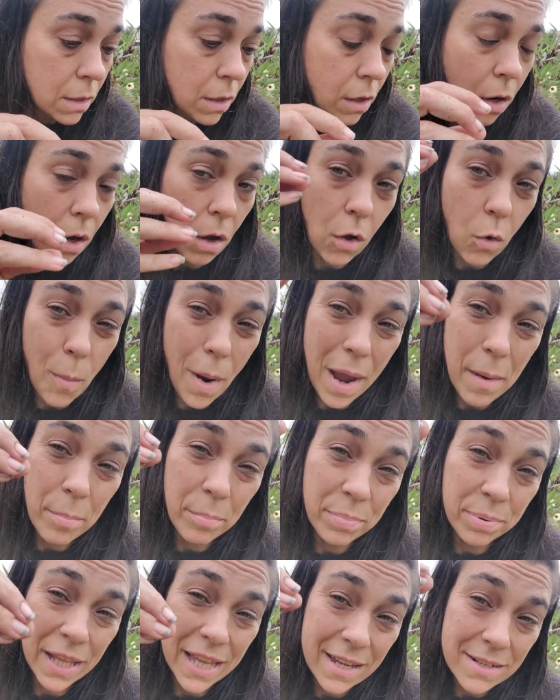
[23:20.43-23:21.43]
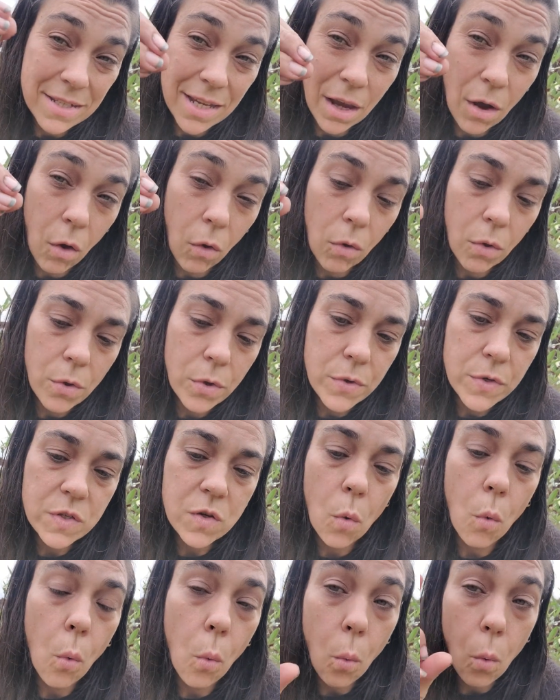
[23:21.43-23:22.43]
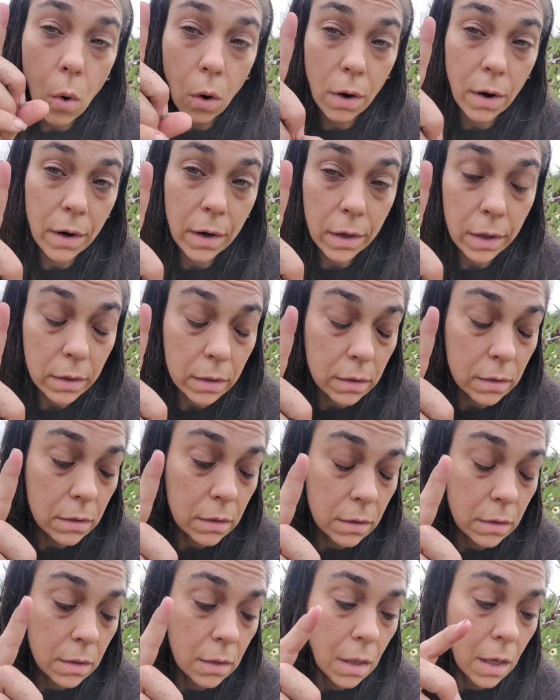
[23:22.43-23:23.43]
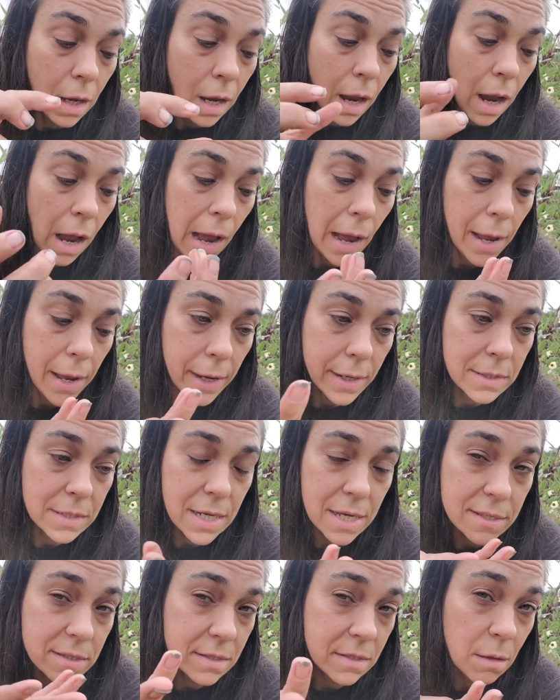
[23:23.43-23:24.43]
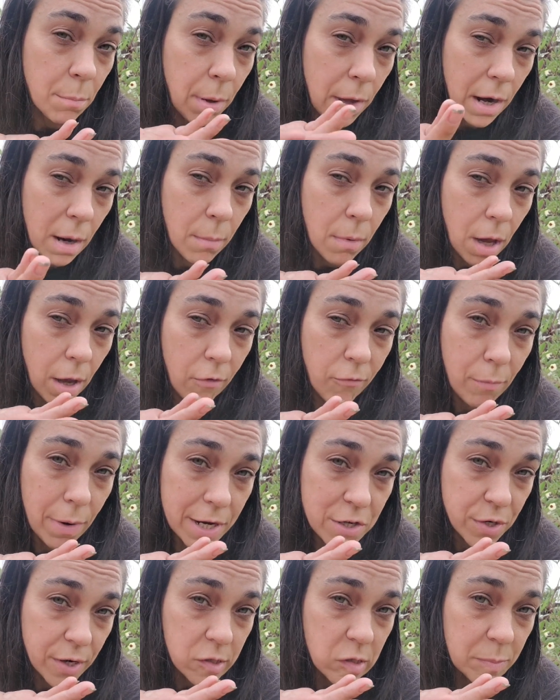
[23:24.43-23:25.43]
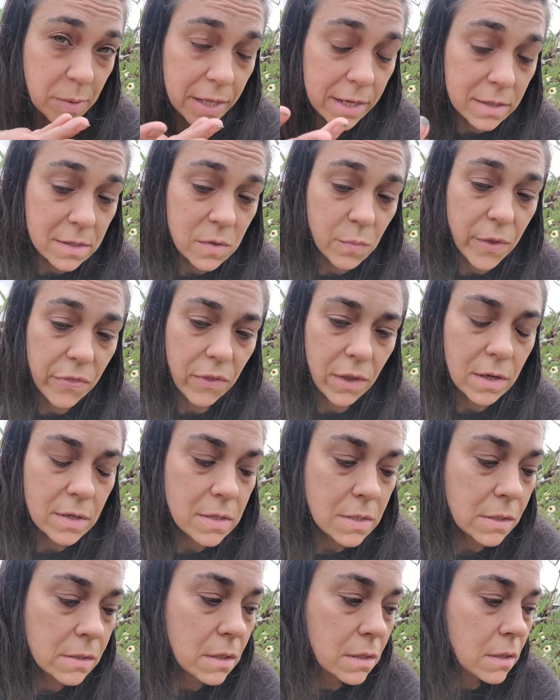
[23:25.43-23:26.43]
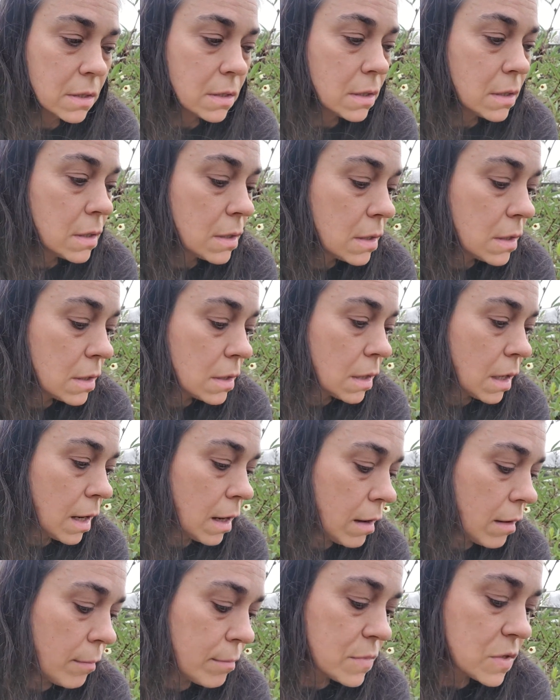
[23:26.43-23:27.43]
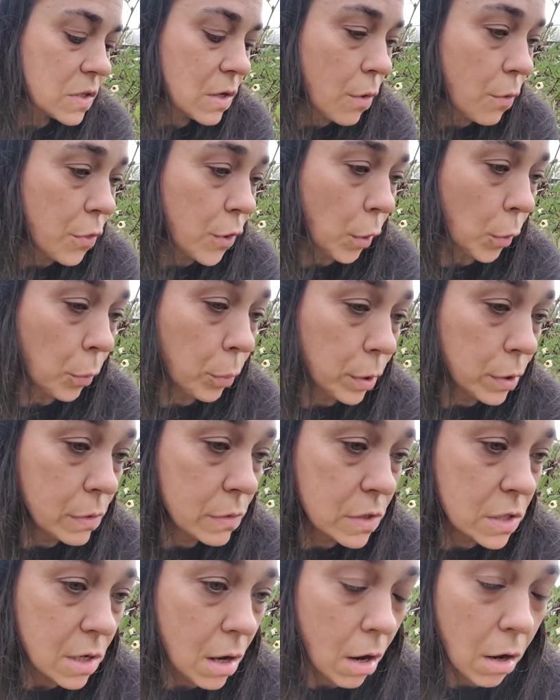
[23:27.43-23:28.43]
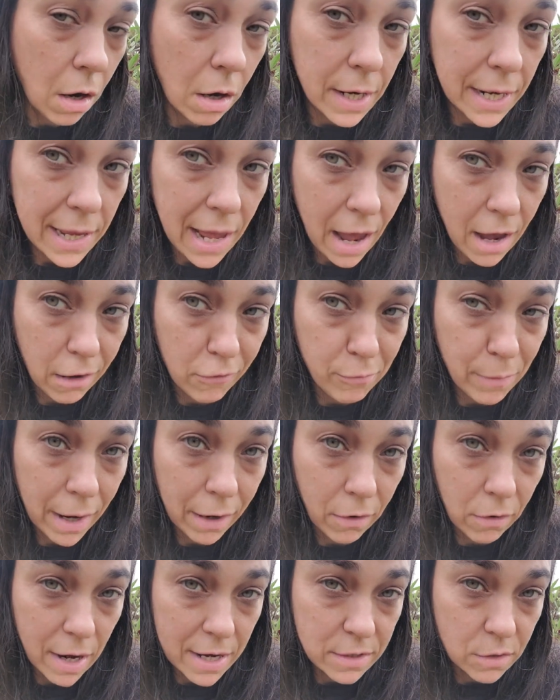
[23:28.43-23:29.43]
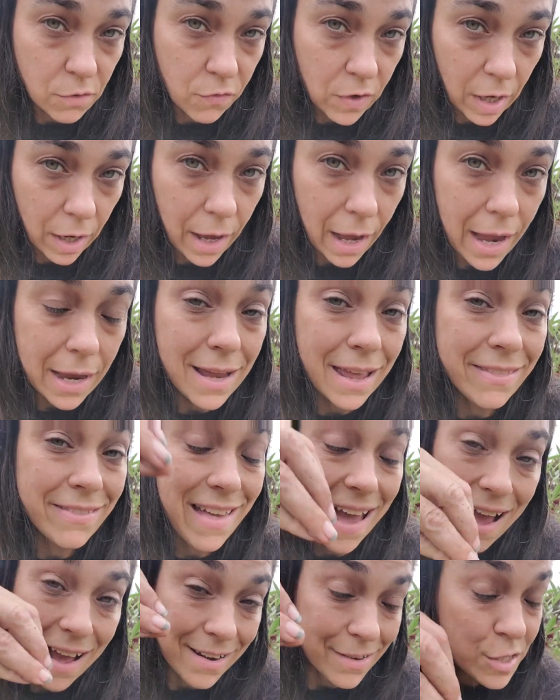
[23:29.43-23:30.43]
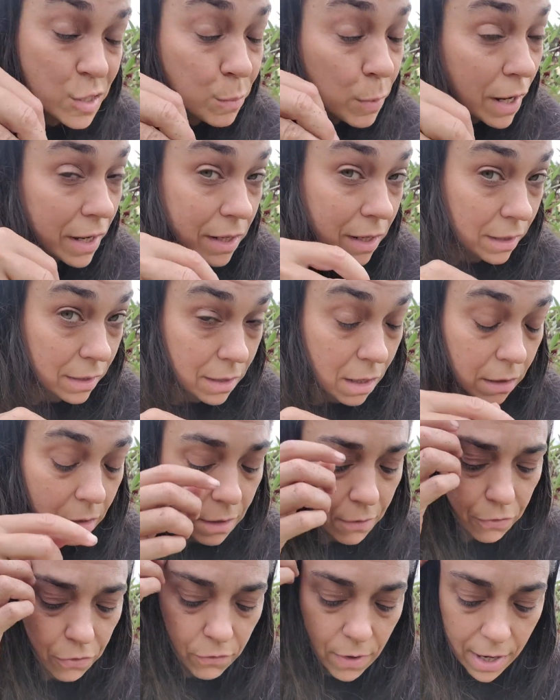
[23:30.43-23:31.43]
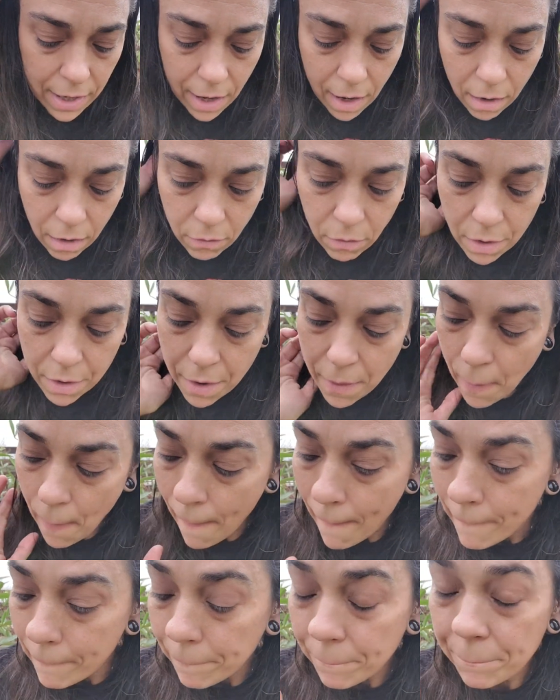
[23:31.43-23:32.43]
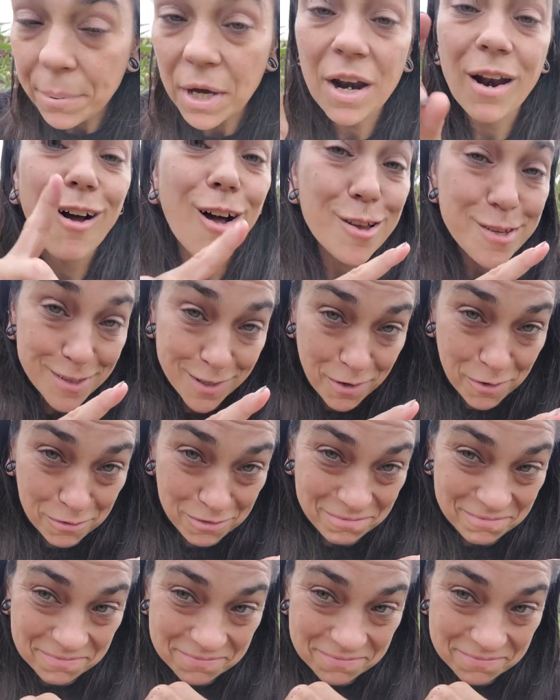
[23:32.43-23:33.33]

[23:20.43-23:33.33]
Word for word: all my planting holes, or I dust the bottom of my transplants with it. Um, so their roots already have mycorrhizal fungi, and that is spreading in the earth right now. But also,